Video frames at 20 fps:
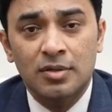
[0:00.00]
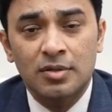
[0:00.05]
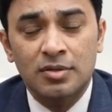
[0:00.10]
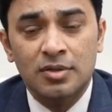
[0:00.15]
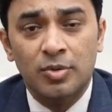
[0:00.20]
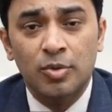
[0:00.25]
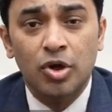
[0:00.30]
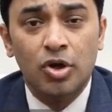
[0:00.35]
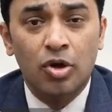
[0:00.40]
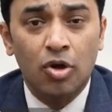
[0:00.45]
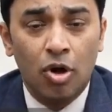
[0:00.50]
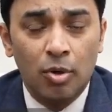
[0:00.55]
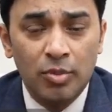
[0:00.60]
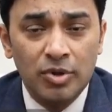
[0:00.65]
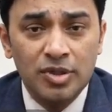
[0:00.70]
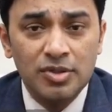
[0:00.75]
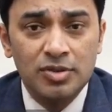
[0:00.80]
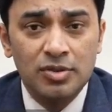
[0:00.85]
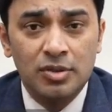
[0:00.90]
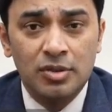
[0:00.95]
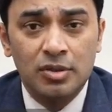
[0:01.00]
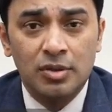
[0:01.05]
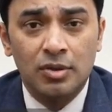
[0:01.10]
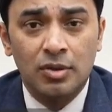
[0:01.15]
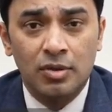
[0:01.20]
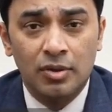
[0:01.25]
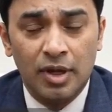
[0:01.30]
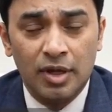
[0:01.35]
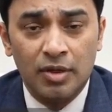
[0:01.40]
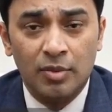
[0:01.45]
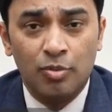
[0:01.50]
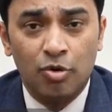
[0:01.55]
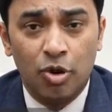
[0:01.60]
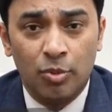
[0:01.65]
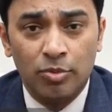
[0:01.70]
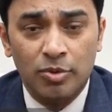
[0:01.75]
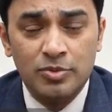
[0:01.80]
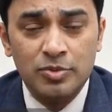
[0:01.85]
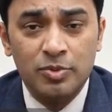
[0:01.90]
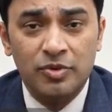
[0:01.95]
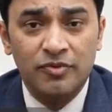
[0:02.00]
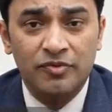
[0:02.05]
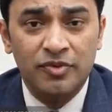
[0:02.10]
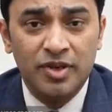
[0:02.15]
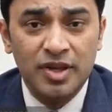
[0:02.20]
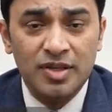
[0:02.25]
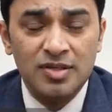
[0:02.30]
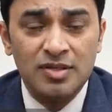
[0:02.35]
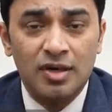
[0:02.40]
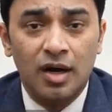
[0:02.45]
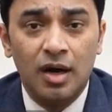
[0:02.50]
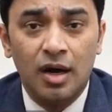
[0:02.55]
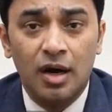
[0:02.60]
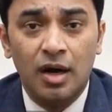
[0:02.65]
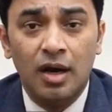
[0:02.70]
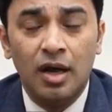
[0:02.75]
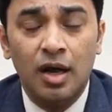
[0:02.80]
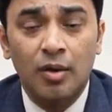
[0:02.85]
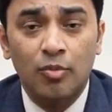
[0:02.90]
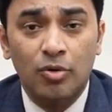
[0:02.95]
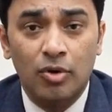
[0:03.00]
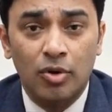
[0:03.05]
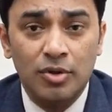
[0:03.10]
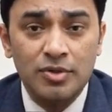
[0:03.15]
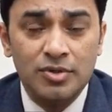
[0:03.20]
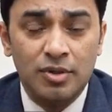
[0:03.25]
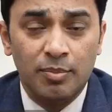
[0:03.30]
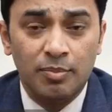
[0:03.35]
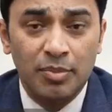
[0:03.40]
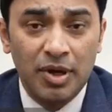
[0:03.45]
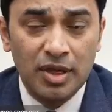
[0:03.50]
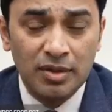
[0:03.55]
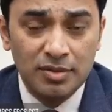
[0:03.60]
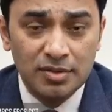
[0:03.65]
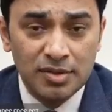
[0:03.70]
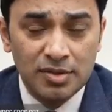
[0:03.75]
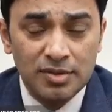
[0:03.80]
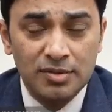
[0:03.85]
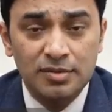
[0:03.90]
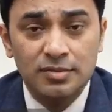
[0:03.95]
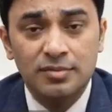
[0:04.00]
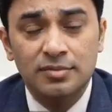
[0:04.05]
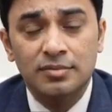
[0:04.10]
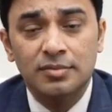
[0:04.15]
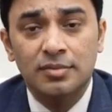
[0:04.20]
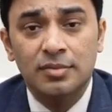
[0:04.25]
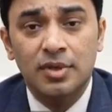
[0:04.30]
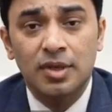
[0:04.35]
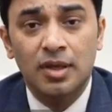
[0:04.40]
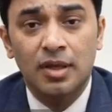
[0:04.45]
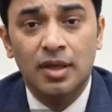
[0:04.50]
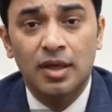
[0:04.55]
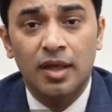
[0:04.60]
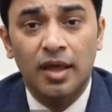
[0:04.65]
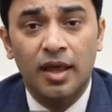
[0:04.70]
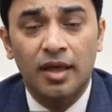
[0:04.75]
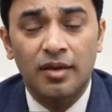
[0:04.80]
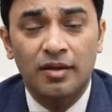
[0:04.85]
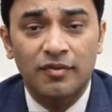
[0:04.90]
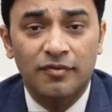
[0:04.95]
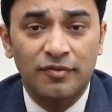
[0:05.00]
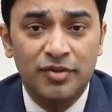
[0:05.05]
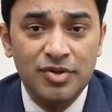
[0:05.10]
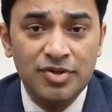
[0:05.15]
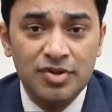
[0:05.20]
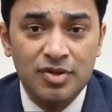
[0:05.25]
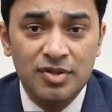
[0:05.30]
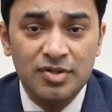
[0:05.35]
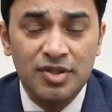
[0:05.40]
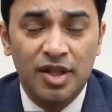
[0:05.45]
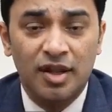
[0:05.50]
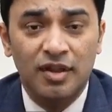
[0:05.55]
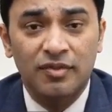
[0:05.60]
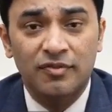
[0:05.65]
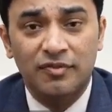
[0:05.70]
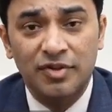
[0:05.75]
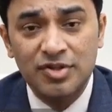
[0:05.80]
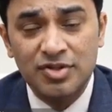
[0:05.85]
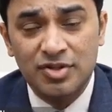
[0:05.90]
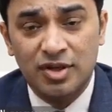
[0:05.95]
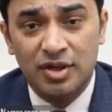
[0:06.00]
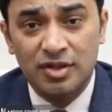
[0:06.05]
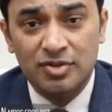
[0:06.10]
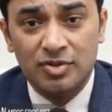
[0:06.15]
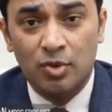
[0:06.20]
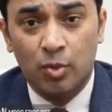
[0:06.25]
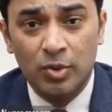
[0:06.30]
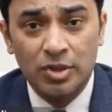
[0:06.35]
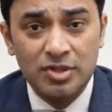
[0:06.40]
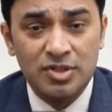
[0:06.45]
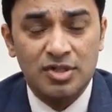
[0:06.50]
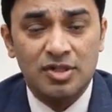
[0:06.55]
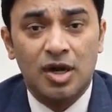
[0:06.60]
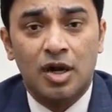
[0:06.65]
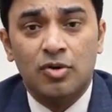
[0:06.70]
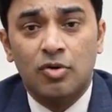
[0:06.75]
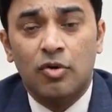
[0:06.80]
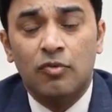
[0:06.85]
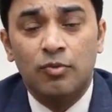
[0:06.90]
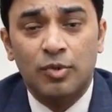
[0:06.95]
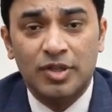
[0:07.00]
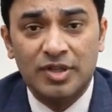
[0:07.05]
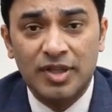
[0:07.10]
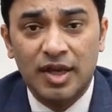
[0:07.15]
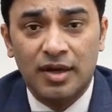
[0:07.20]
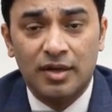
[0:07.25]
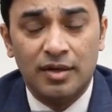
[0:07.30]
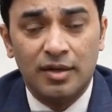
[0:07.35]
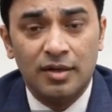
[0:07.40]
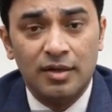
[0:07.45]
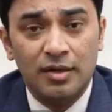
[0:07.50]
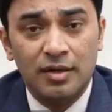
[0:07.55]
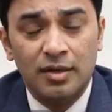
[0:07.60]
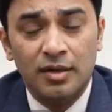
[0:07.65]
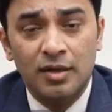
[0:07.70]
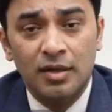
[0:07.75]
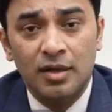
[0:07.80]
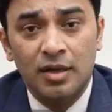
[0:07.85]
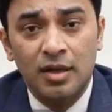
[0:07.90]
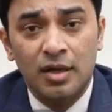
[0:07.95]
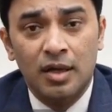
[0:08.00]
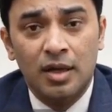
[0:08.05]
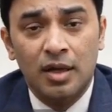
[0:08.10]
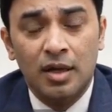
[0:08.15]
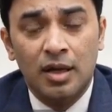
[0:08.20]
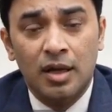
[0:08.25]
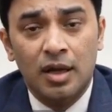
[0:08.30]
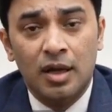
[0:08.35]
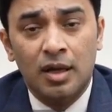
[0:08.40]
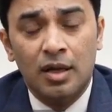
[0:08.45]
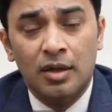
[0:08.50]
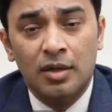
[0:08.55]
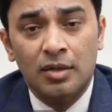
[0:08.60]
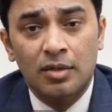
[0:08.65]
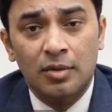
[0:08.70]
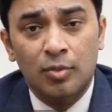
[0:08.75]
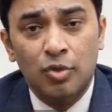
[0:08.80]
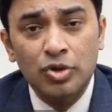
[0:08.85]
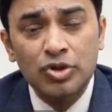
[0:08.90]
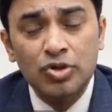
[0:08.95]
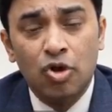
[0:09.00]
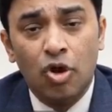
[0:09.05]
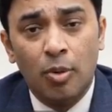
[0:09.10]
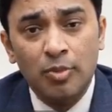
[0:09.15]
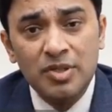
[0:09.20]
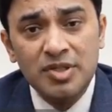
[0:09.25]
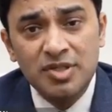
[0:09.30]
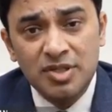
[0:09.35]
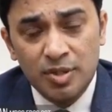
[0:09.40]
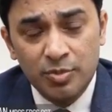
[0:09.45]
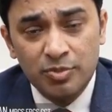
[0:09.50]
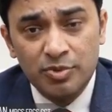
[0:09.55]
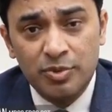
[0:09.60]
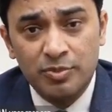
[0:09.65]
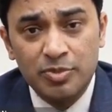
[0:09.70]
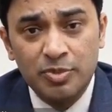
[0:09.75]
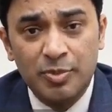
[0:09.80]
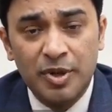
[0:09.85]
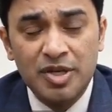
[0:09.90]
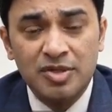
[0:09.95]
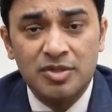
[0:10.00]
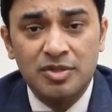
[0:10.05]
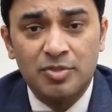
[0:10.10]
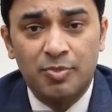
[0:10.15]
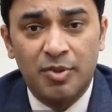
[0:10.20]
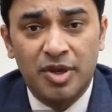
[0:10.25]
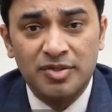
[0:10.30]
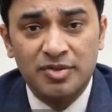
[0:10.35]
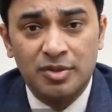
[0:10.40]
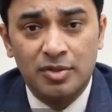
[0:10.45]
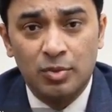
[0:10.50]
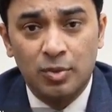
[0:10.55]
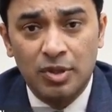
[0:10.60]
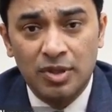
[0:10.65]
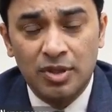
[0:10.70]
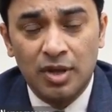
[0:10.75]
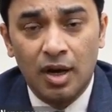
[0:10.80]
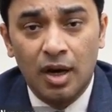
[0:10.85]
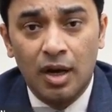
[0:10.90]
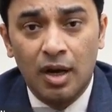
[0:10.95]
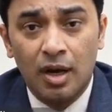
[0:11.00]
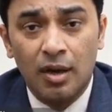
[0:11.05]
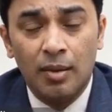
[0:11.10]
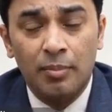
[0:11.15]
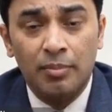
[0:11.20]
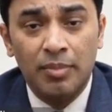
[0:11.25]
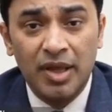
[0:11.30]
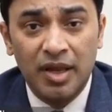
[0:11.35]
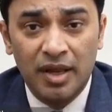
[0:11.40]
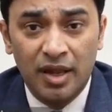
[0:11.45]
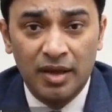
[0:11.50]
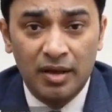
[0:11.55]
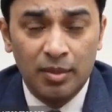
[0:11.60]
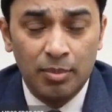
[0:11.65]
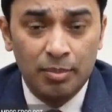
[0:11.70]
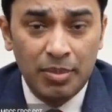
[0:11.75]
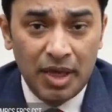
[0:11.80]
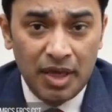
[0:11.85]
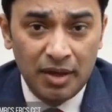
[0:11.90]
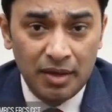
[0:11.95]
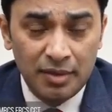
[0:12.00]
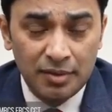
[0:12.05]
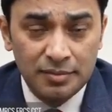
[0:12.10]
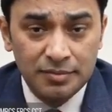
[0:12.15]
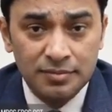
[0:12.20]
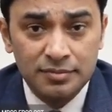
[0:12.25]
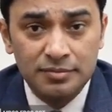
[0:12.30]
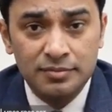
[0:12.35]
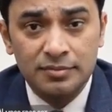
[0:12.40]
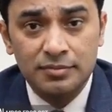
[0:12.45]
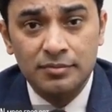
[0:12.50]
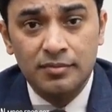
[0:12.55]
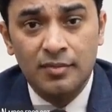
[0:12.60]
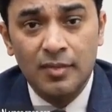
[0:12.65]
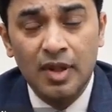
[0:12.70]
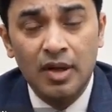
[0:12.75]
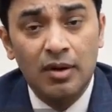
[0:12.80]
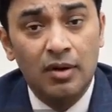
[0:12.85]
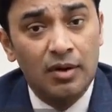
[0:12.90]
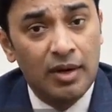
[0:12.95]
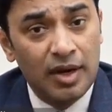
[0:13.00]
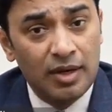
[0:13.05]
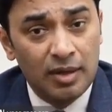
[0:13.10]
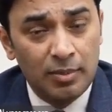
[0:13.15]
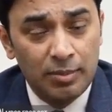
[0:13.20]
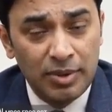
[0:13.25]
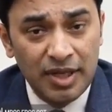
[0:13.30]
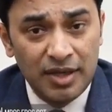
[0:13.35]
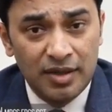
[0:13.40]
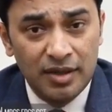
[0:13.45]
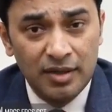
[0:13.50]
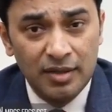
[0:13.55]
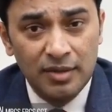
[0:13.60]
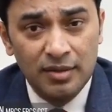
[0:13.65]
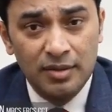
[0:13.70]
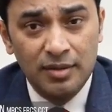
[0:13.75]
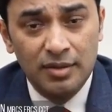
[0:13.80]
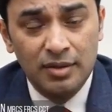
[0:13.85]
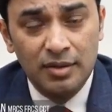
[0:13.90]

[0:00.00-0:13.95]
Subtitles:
Some of the commonest colorectal problems we face are hemorrhoids or piles, anal fissures, anal fistulae. So we'll start off with that. The most common symptoms patients present with are perianal pain, rectal bleeding,